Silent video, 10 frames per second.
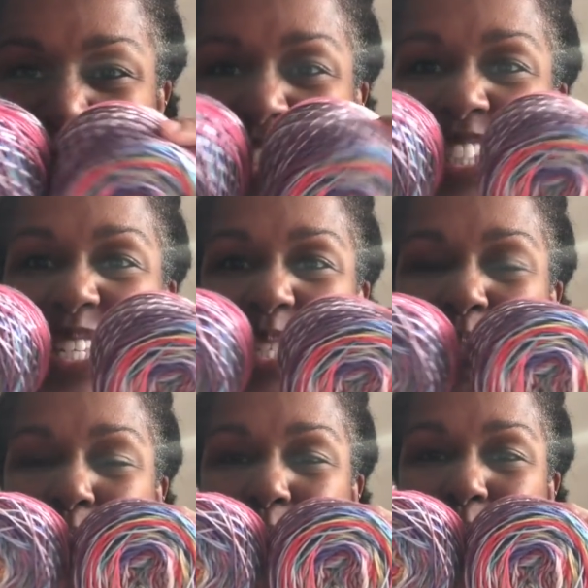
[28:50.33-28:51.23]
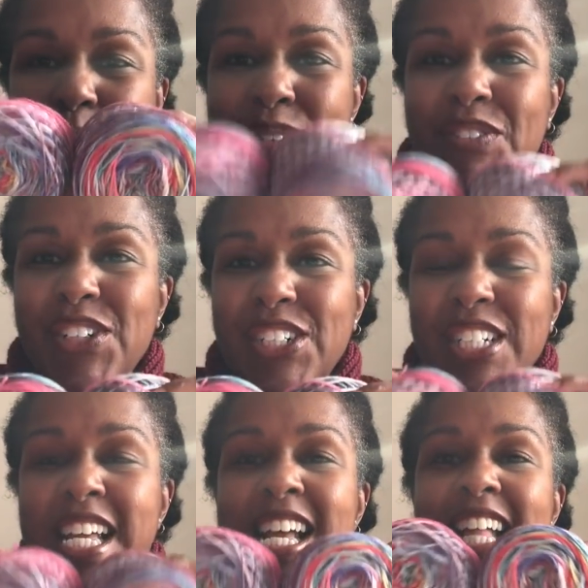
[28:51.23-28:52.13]
Aren't these beautiful?
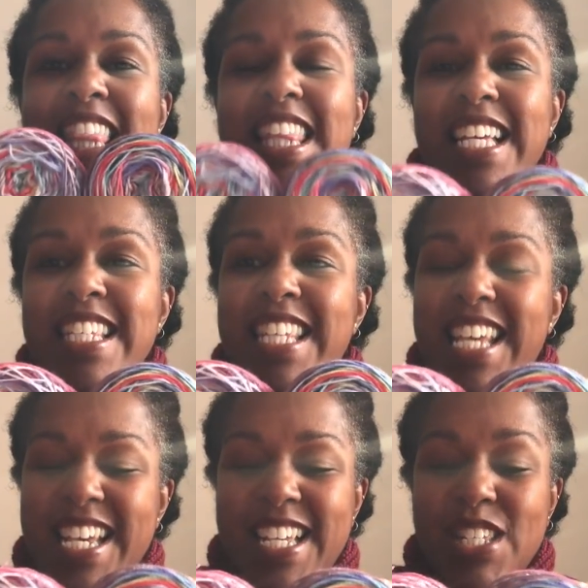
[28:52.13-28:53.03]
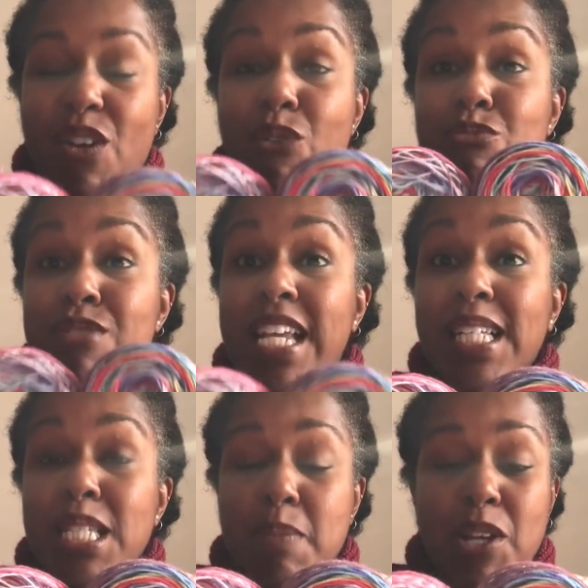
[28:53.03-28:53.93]
This is
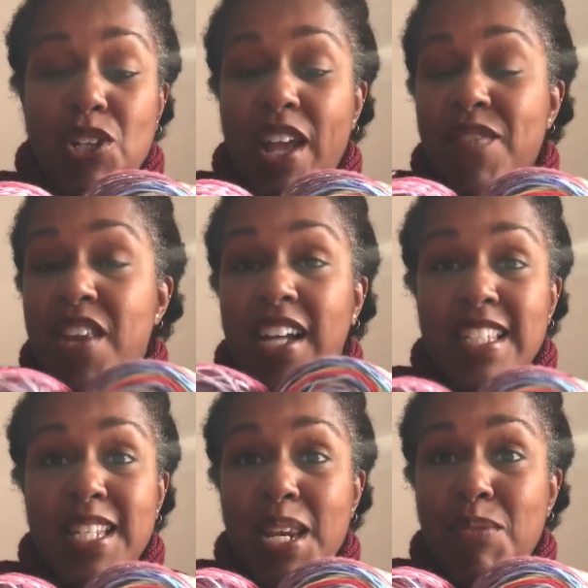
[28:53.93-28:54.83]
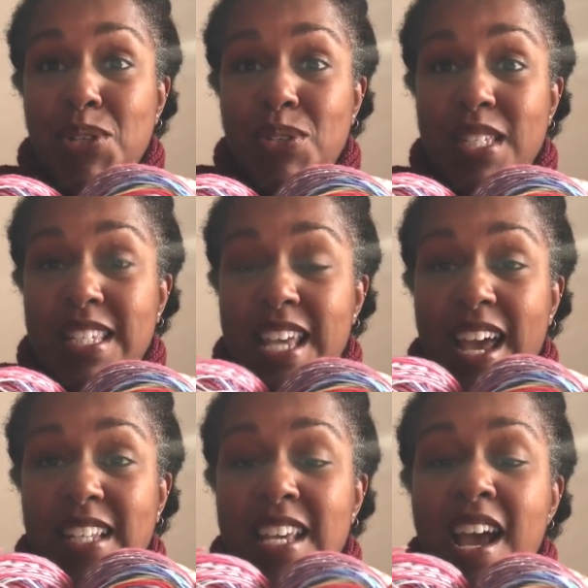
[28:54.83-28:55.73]
really special. I have not seen anyone do this
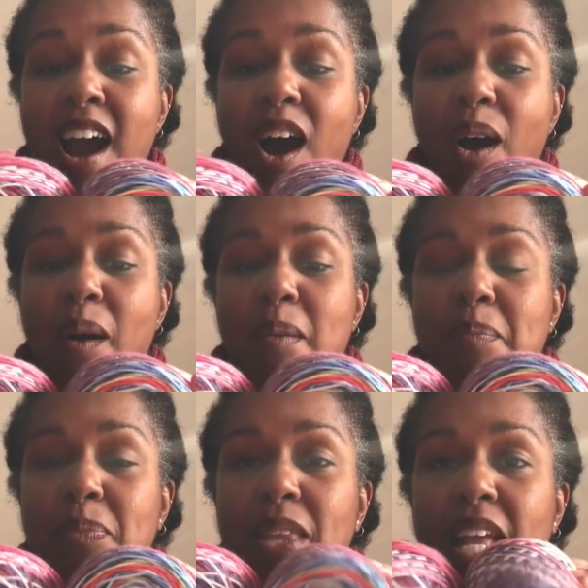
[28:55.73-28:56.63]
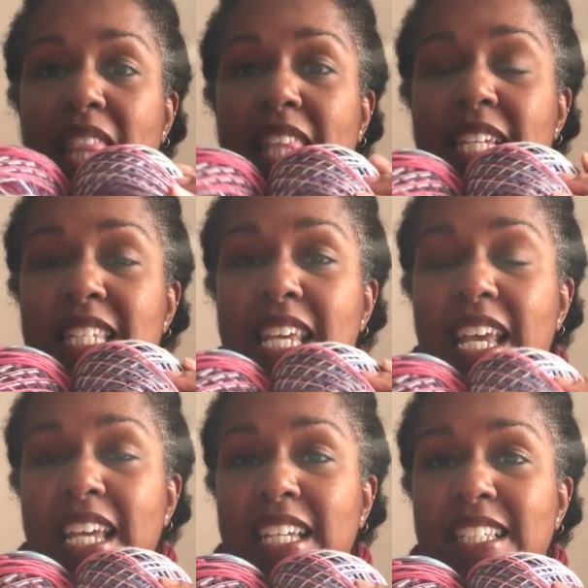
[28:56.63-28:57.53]
yet. Um, this
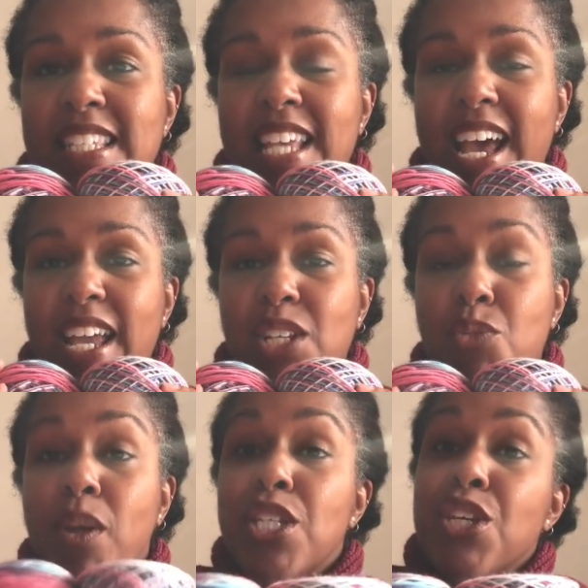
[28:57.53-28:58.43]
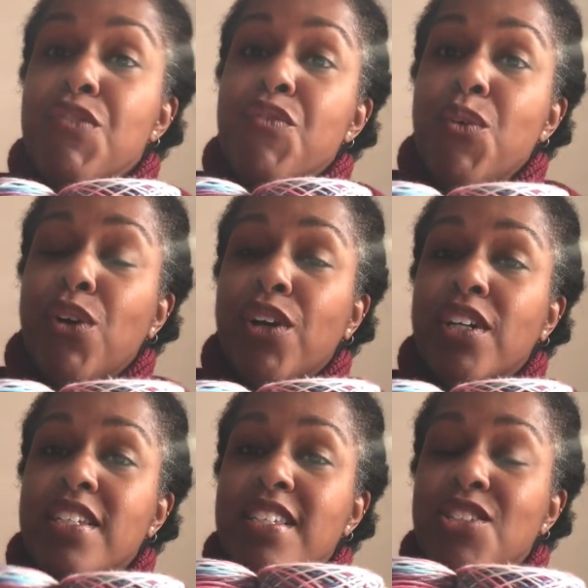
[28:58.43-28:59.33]
is a
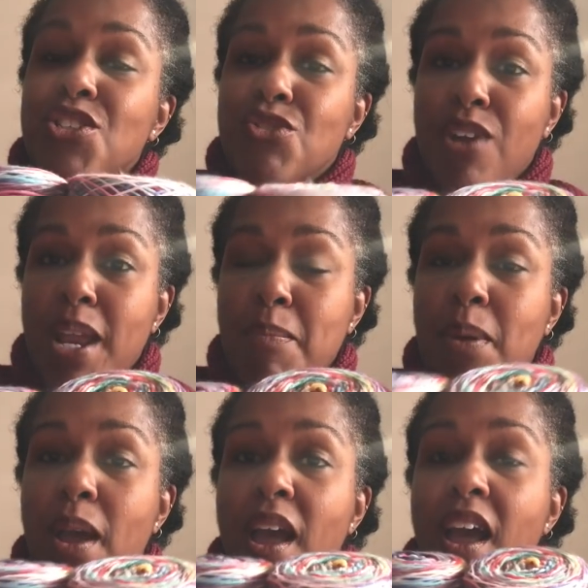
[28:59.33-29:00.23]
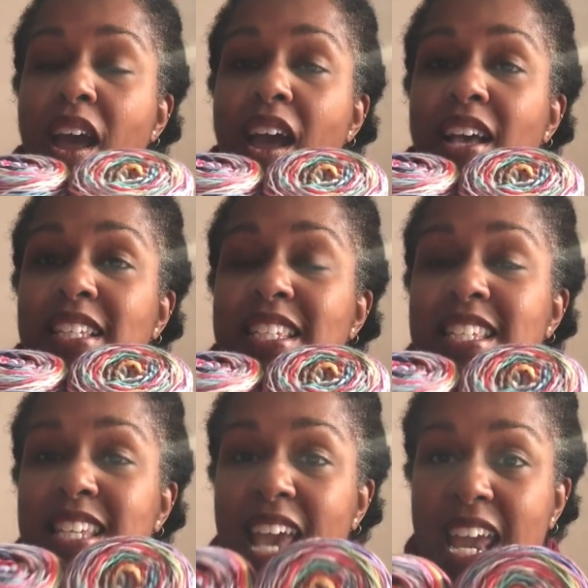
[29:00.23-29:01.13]
24 stripe
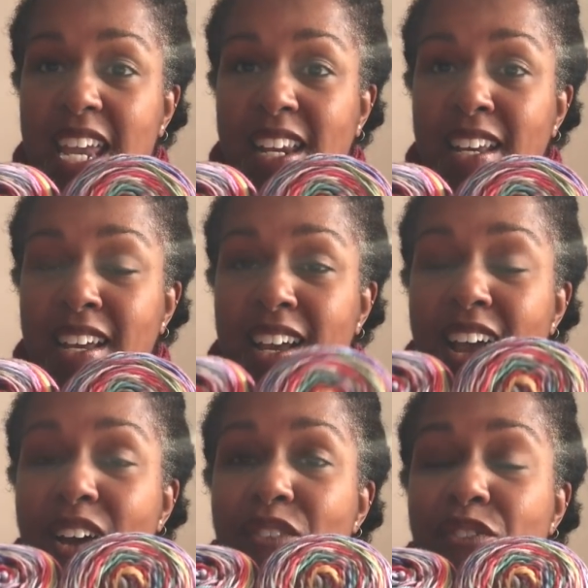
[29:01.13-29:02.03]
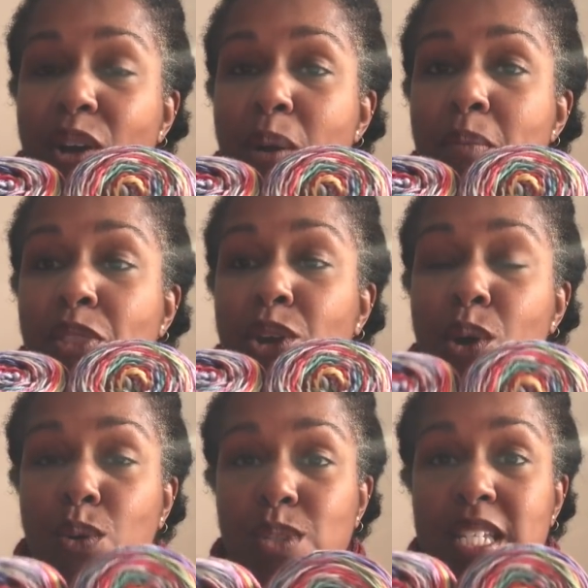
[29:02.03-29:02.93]
skein from the
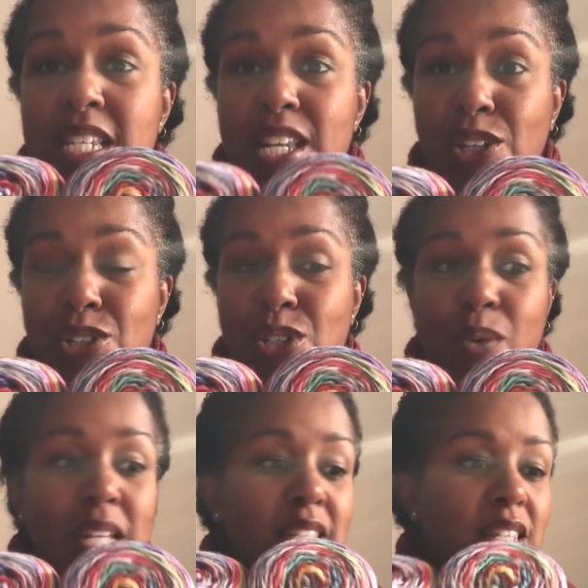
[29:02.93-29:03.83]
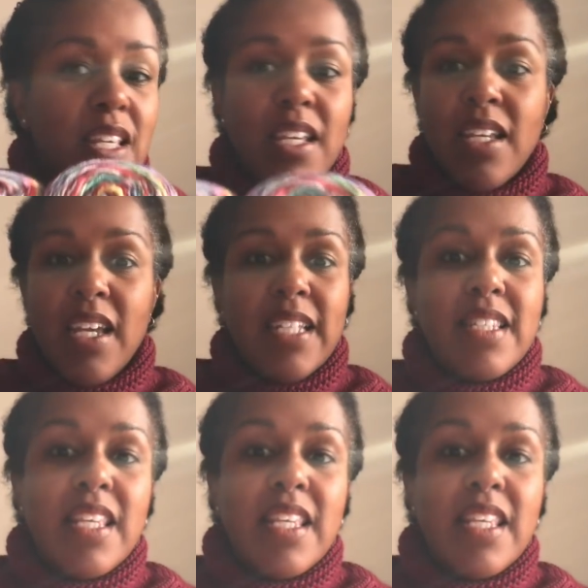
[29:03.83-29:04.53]
Cozy Knitter. So it's the, it's